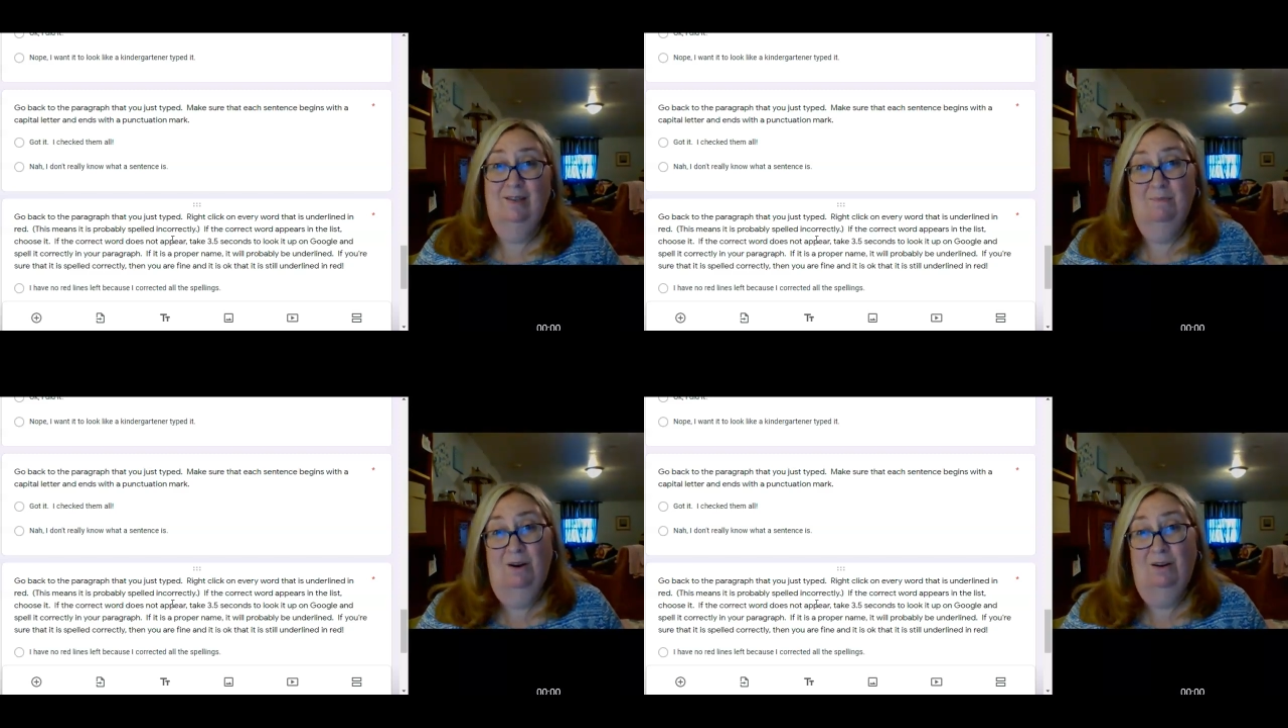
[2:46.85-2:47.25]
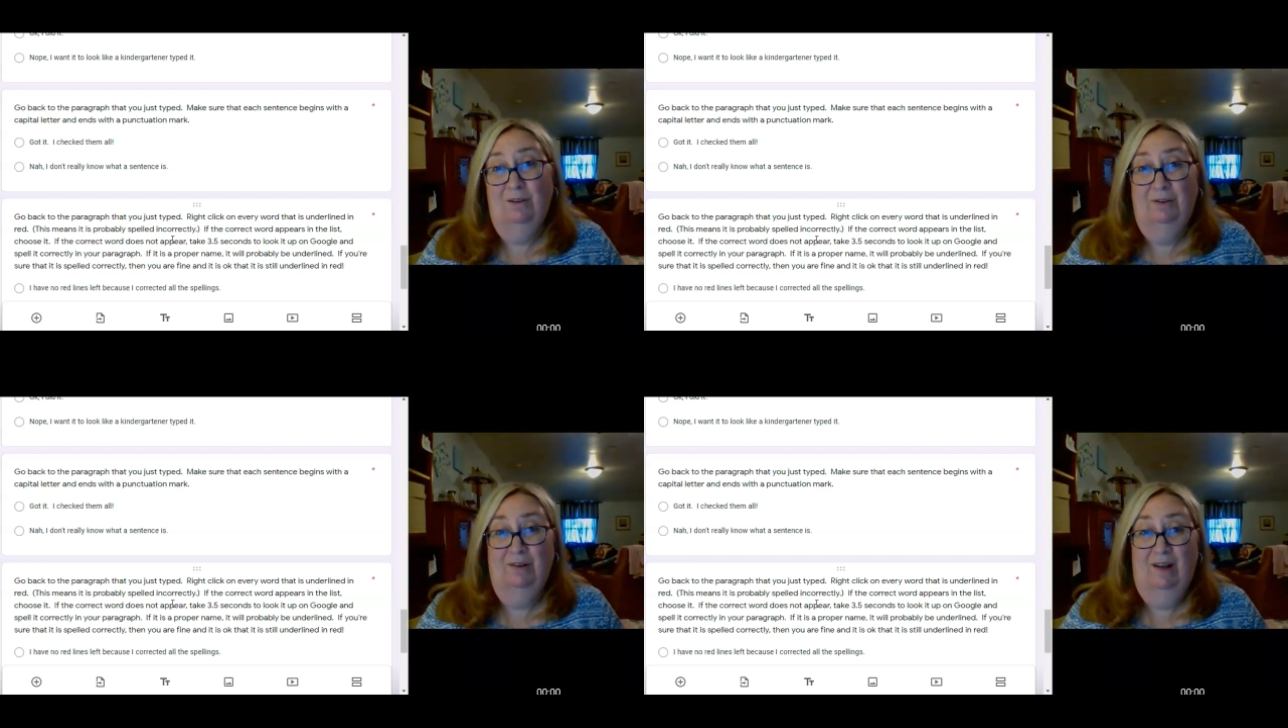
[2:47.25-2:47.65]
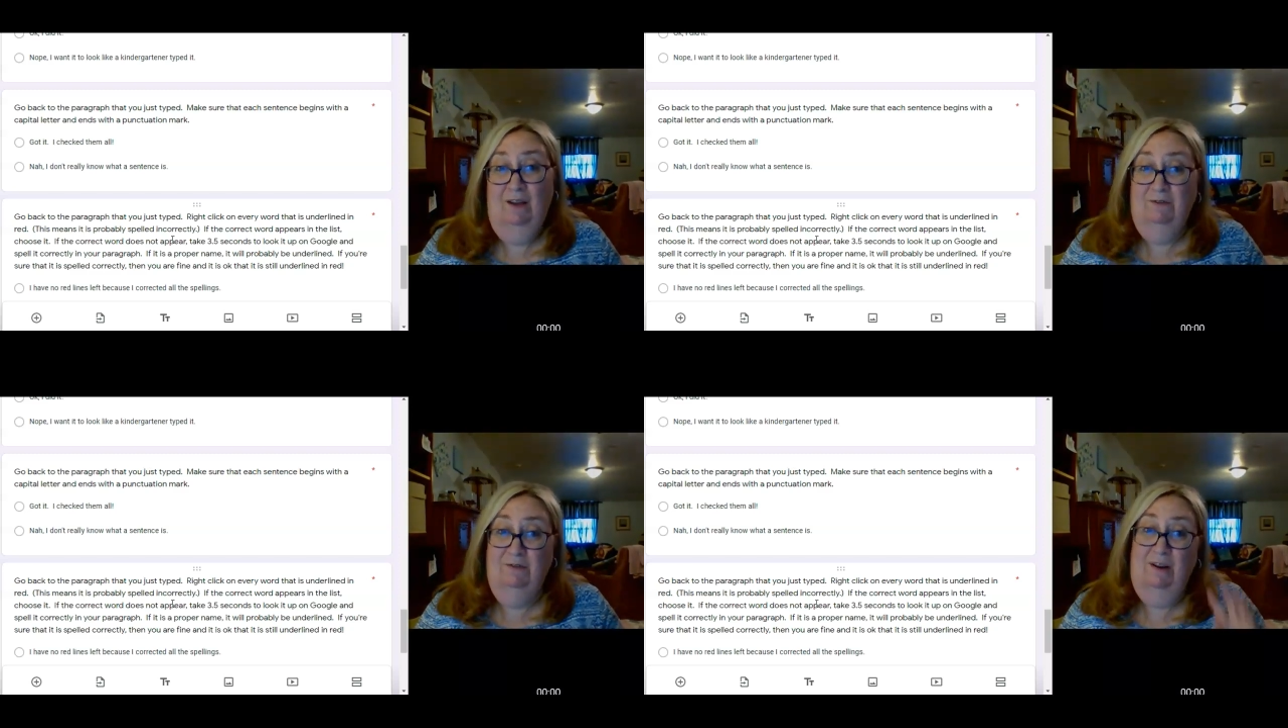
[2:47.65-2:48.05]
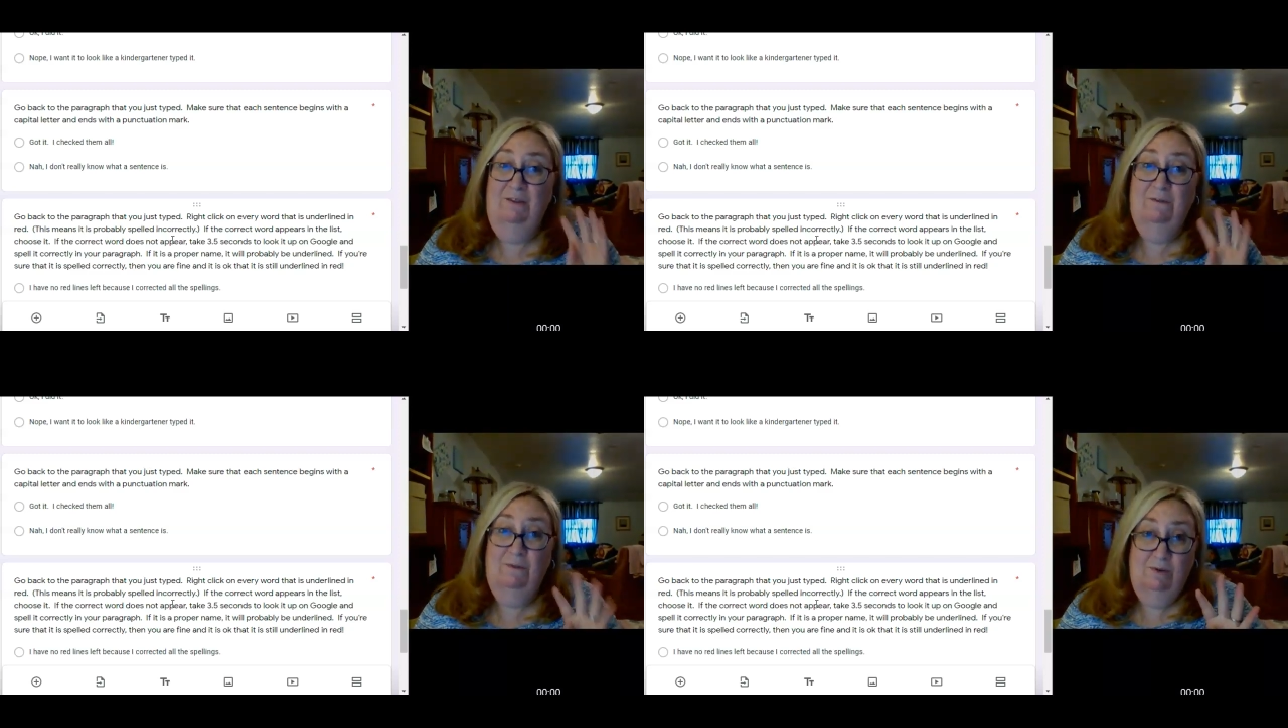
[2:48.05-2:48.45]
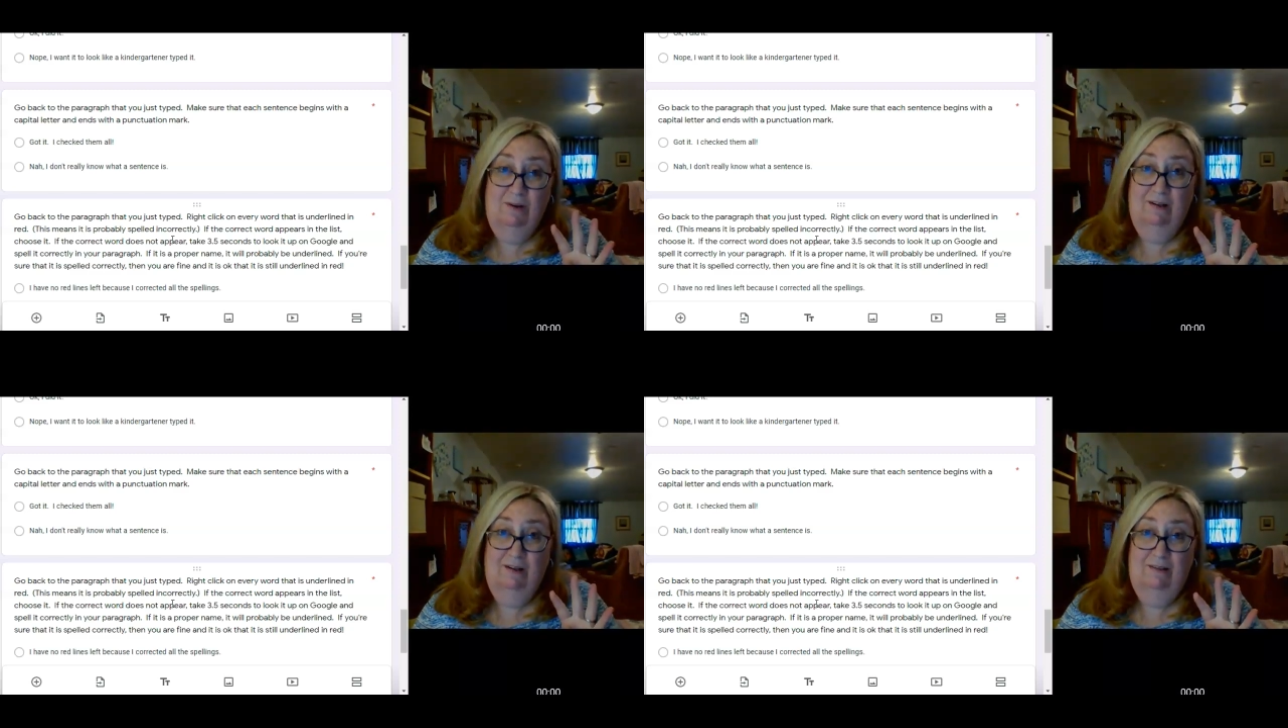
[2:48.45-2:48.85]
tomorrow you're going to have to write 4.